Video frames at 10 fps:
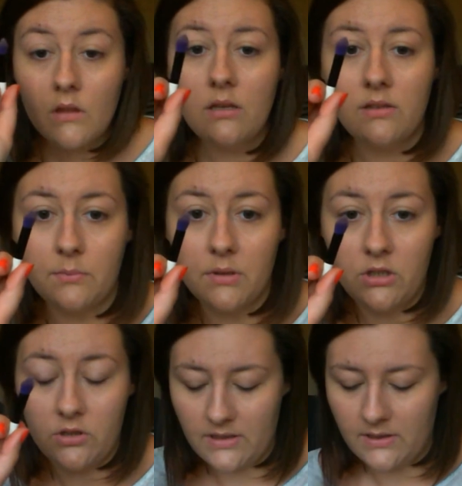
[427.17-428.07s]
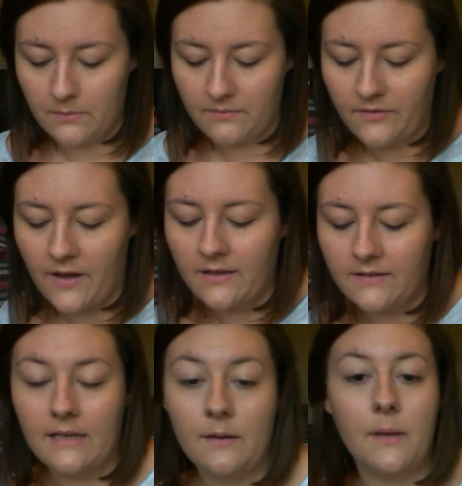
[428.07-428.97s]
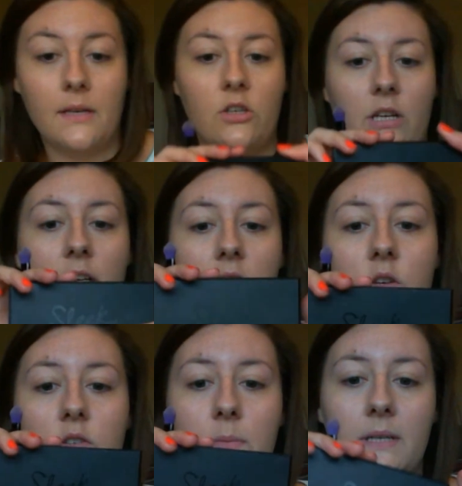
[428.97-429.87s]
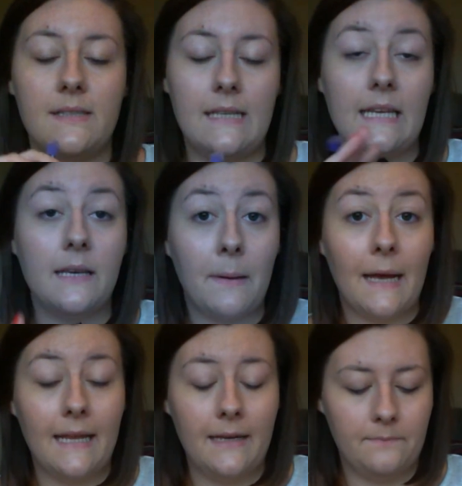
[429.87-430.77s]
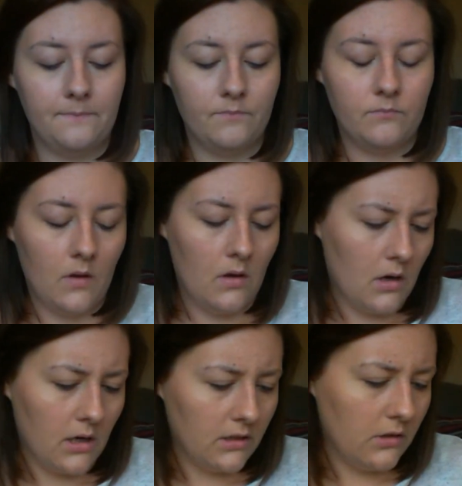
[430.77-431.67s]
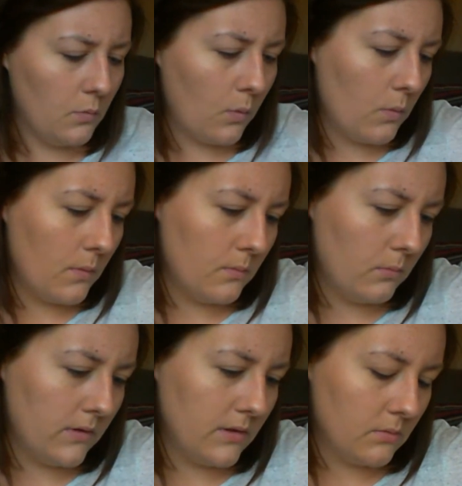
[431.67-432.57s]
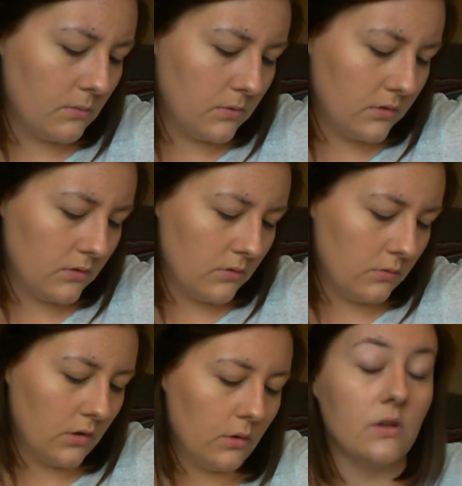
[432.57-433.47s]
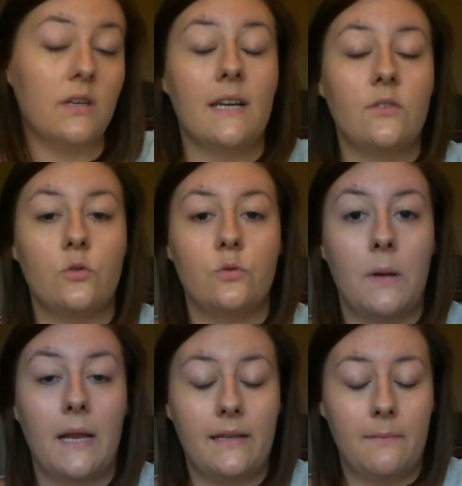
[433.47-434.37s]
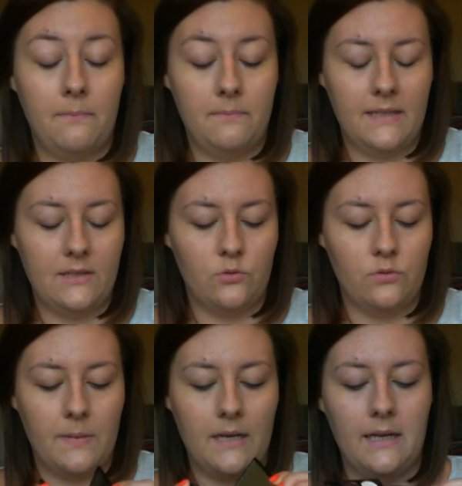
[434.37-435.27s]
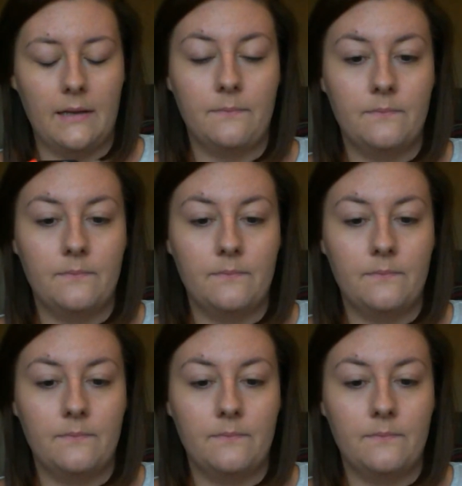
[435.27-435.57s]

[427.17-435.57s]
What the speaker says: So I'm going to use this one first, and I'm actually going to use my Sleek palette. I don't know what one this one was called. Oh, the Naturals palette.